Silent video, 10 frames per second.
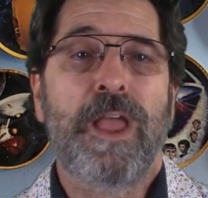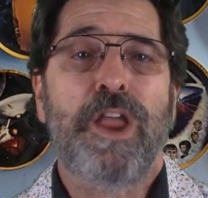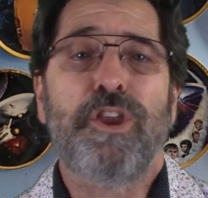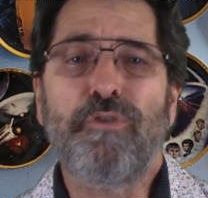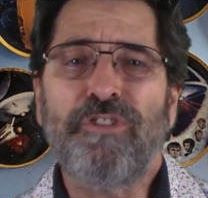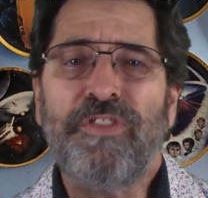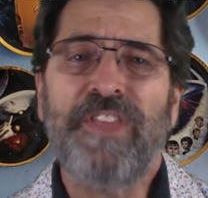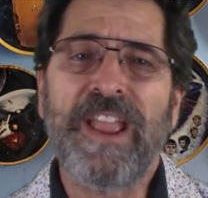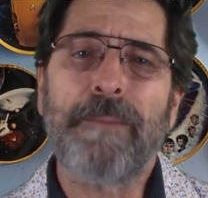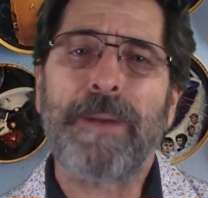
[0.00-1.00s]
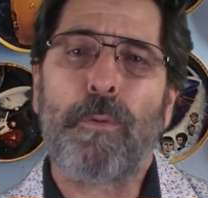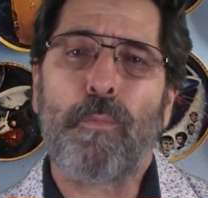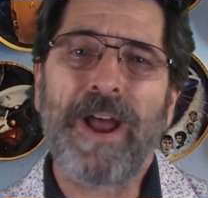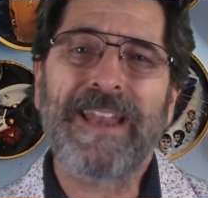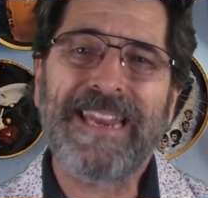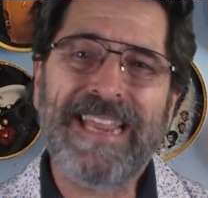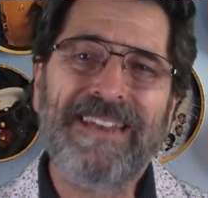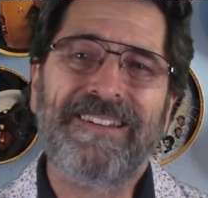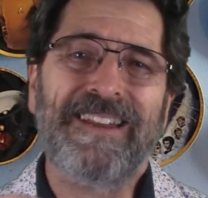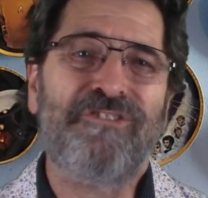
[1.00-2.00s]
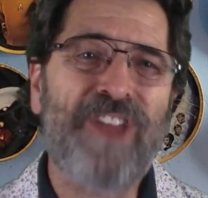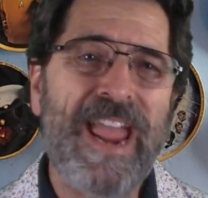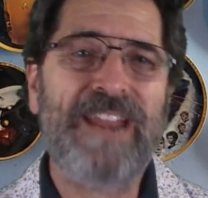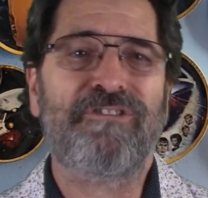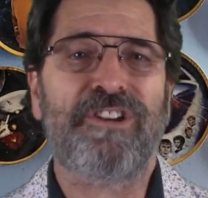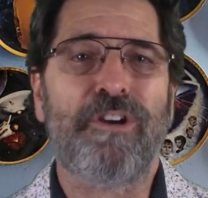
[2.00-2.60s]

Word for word: You should think about what needs to change in